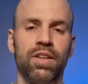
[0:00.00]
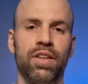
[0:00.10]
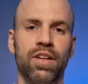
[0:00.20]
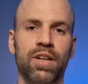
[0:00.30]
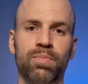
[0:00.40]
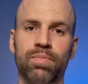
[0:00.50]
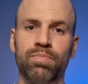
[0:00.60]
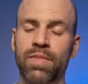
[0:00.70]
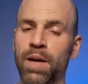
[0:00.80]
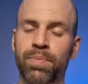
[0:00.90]
the
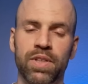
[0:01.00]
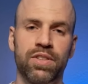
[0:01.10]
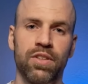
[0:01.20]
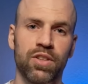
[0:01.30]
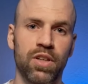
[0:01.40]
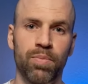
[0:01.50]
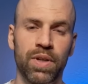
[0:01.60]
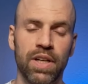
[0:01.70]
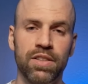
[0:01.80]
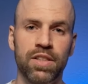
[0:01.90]
map is not
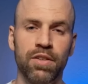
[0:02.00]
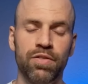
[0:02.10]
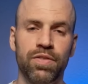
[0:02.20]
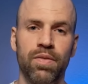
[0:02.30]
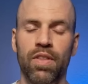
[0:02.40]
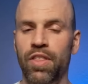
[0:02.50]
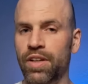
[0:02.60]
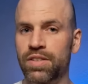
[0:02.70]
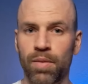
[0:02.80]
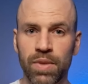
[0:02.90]
comprehensive,
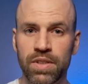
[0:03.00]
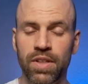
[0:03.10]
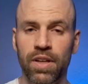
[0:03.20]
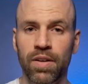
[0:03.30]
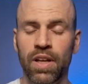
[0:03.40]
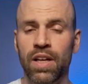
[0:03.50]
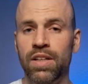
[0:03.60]
things are missing,